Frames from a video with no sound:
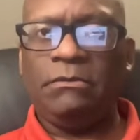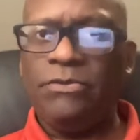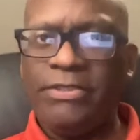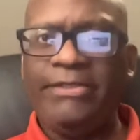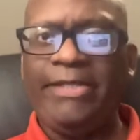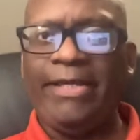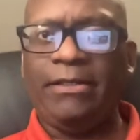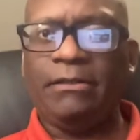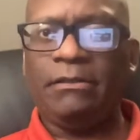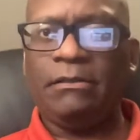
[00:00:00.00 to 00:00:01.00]
Who did that?
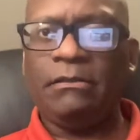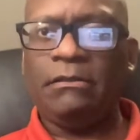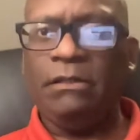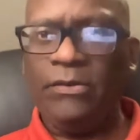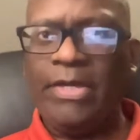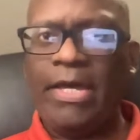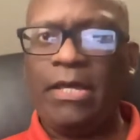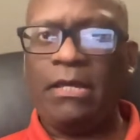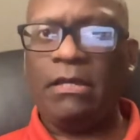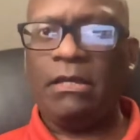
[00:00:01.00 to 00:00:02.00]

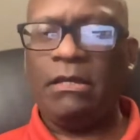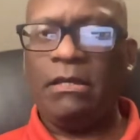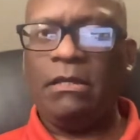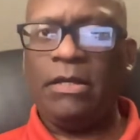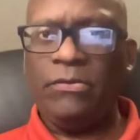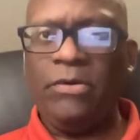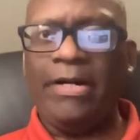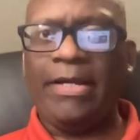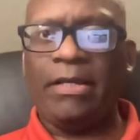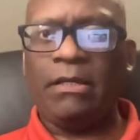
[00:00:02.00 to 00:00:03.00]
Okay. And
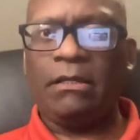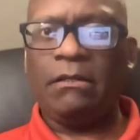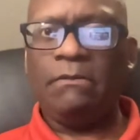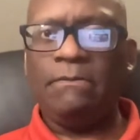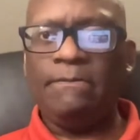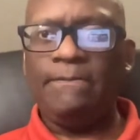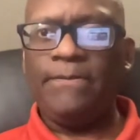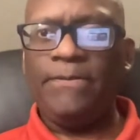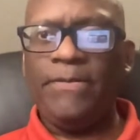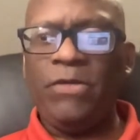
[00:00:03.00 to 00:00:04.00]
why?
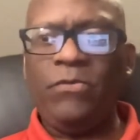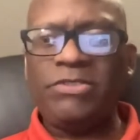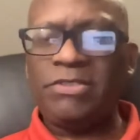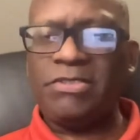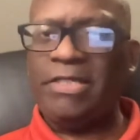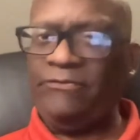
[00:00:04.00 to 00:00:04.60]
It wasn't the